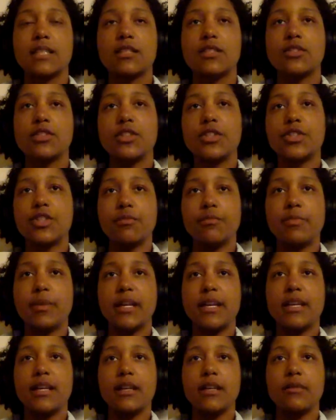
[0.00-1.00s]
Sturgeon
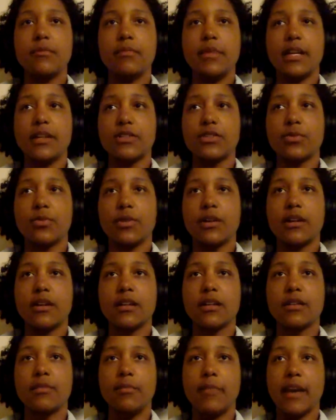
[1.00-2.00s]
Bay,
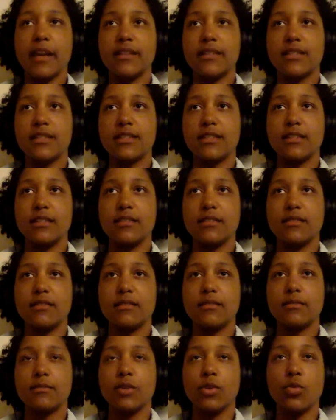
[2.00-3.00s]
Manitowoc, Madison,
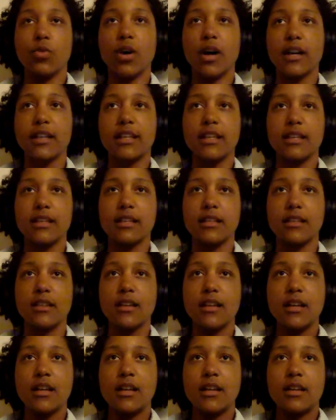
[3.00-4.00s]

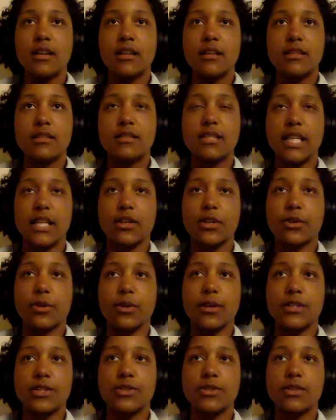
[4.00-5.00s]
Milwaukee, St.
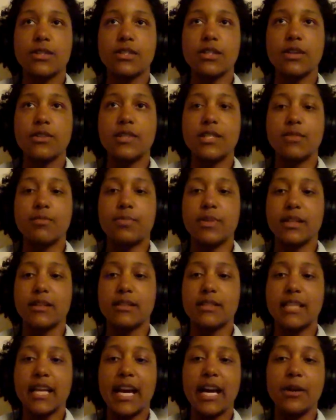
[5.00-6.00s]
Croix. So there's all these
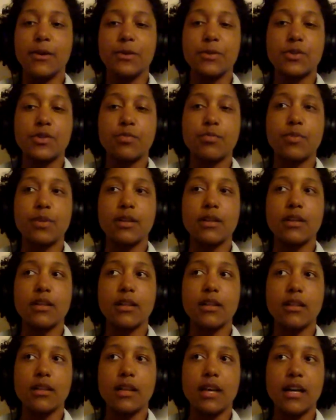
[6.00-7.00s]
big towns, but
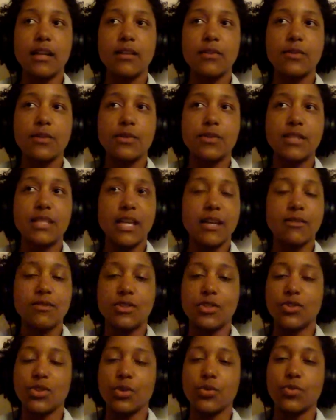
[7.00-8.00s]
a lot of those
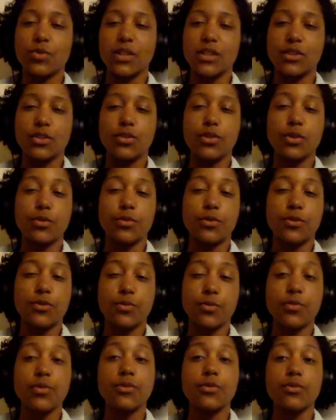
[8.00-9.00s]
towns you don't really go
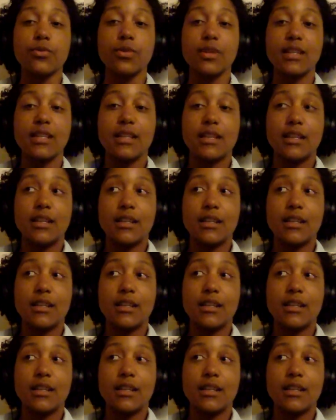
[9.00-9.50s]
through.